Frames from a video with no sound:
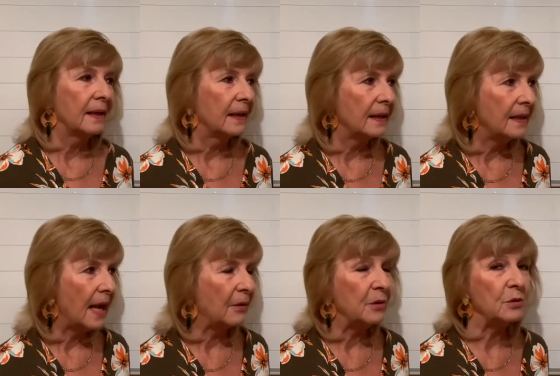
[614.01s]
Now,
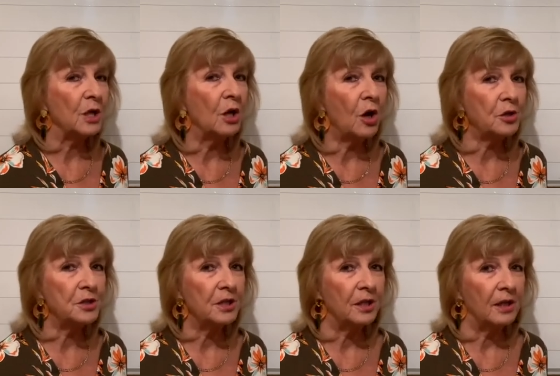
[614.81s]
there was a
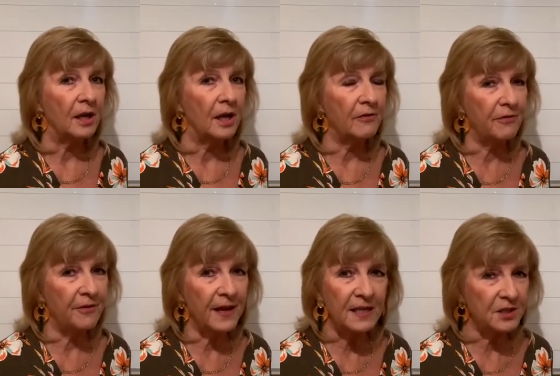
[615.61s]
lot of
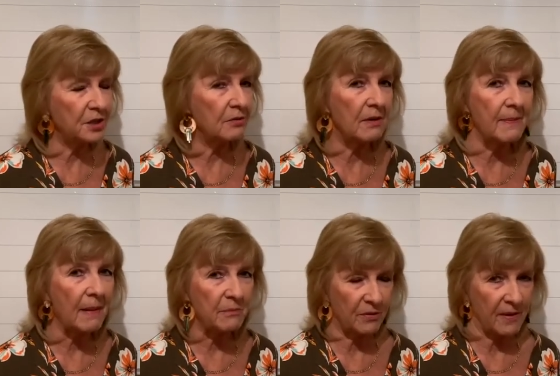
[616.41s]
things to
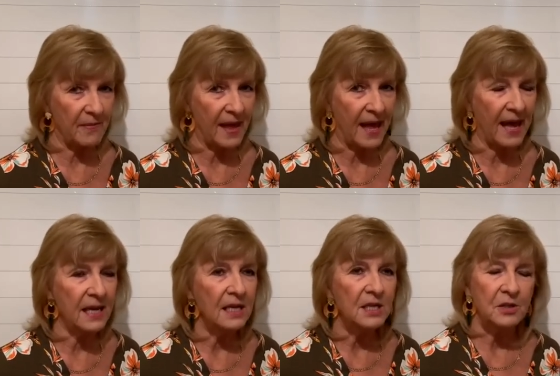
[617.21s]
remember in there,
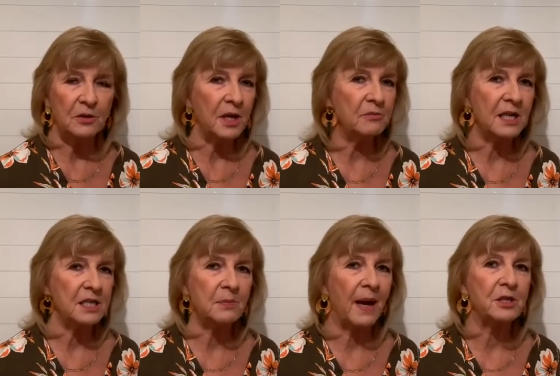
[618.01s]
so I don't
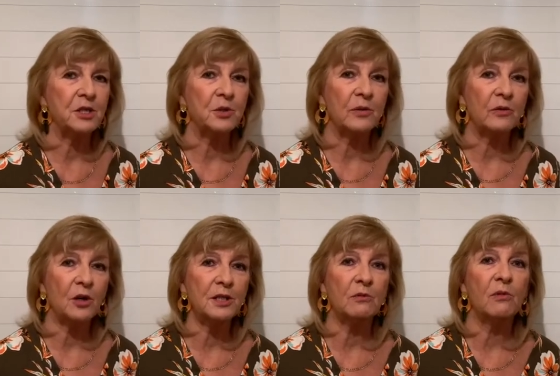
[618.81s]
expect you to have got
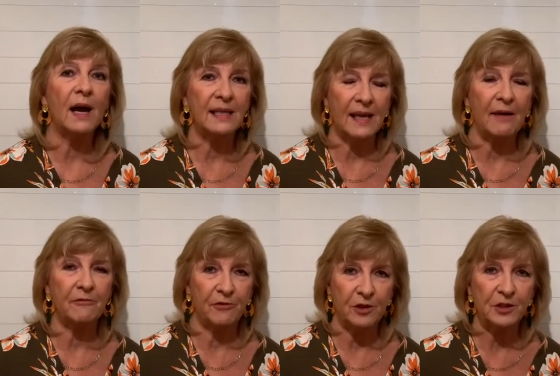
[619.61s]
it right that
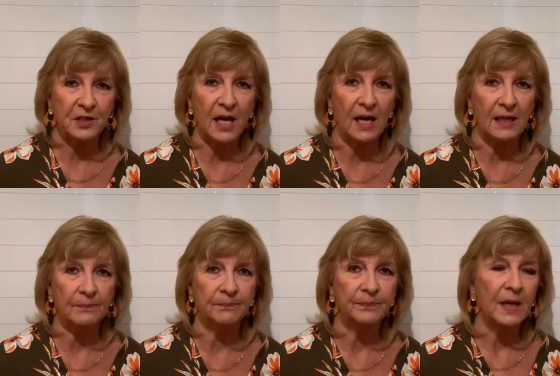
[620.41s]
first time.
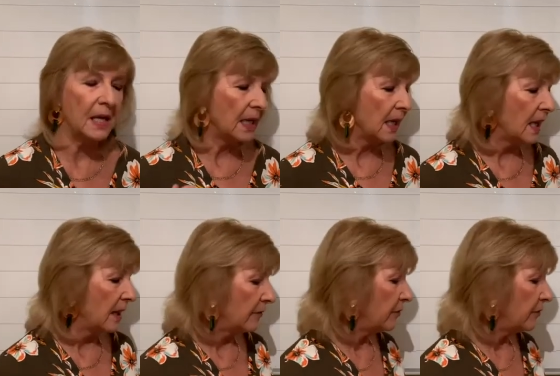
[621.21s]
For